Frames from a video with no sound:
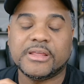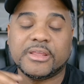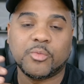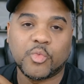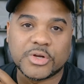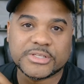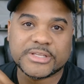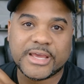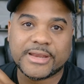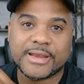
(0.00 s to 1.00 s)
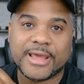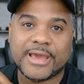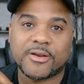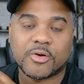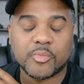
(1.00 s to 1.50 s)
And then once that
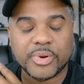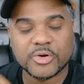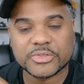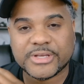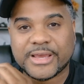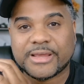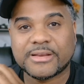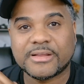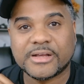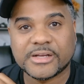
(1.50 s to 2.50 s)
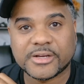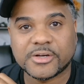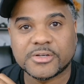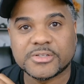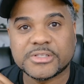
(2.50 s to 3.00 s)
NAT or post-NAT
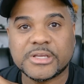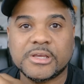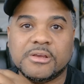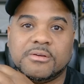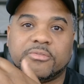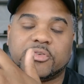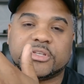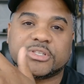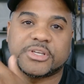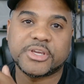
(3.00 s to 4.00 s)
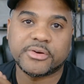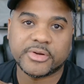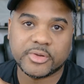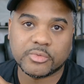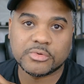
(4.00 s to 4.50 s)
occurs, for the
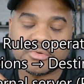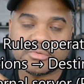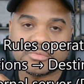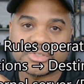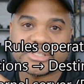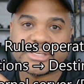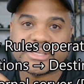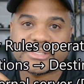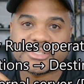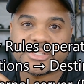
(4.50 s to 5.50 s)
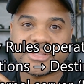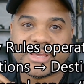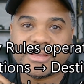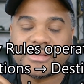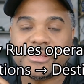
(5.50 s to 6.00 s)
security rule, once it gets to
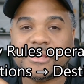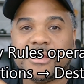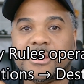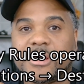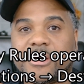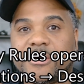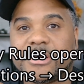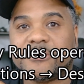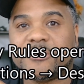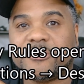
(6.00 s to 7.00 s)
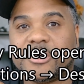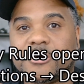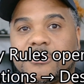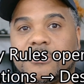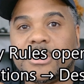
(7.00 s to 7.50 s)
that area of the
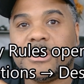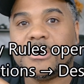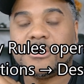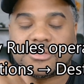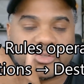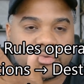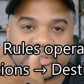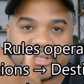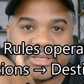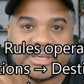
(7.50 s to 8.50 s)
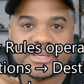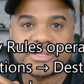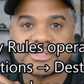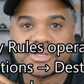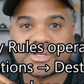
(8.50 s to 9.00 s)
flow, the source
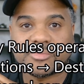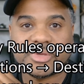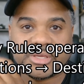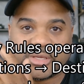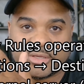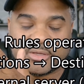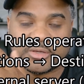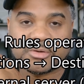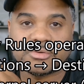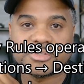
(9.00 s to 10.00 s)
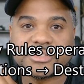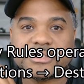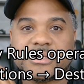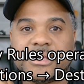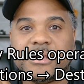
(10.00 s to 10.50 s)
again is going to be, of
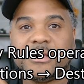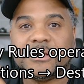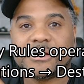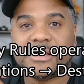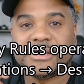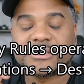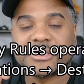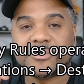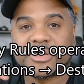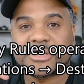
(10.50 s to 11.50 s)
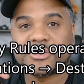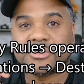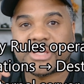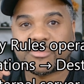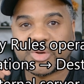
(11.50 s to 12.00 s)
course, clients coming
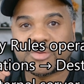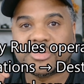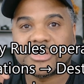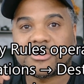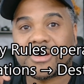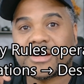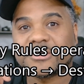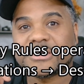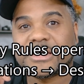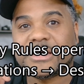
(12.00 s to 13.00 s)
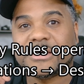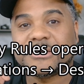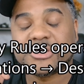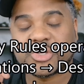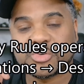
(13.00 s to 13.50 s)
into that public or
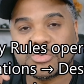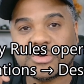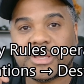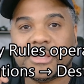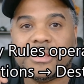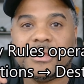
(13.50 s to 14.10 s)
outside zone.